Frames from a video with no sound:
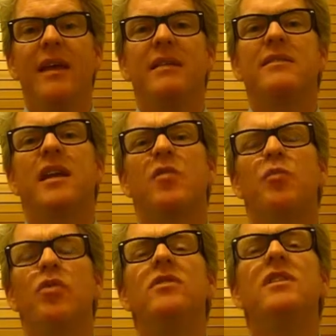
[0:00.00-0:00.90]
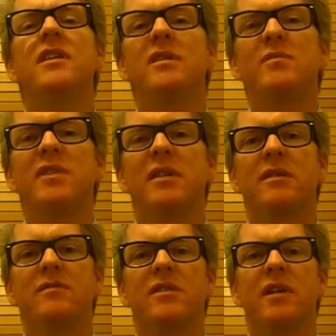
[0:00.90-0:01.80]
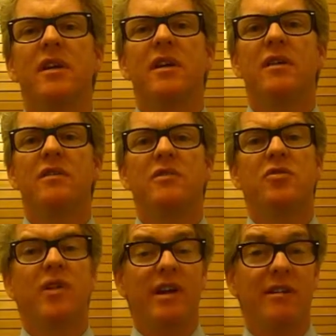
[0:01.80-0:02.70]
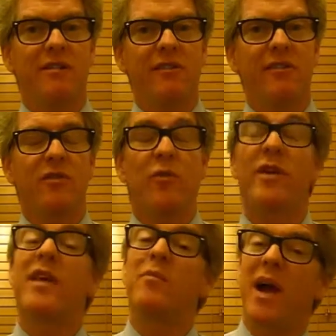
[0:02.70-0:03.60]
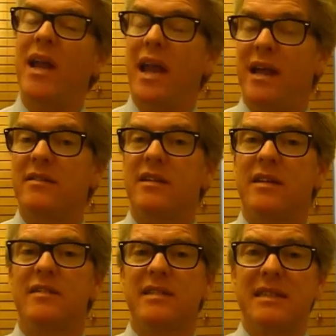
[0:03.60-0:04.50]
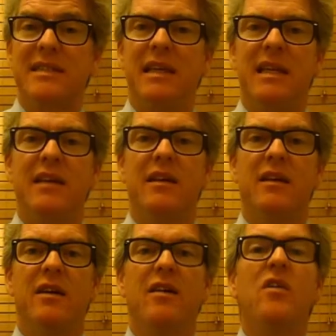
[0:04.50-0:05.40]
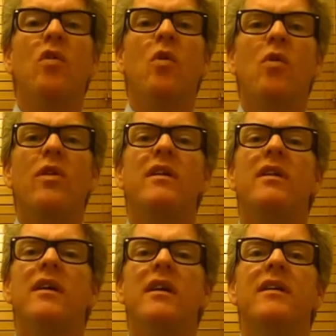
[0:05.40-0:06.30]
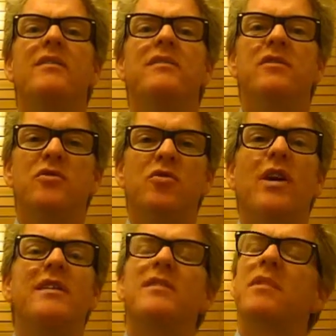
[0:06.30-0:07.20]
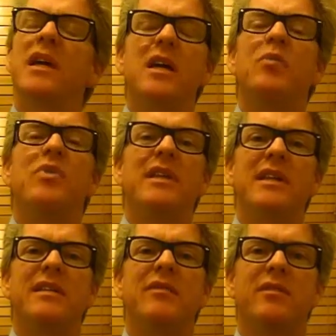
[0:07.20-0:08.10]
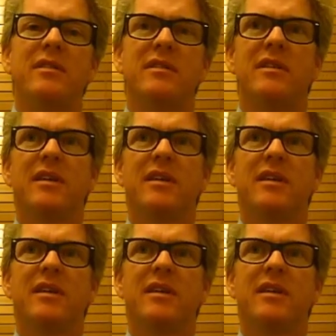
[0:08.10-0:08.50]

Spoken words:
Instead of pushing themselves to try harder where they might actually succeed, or to try something completely different.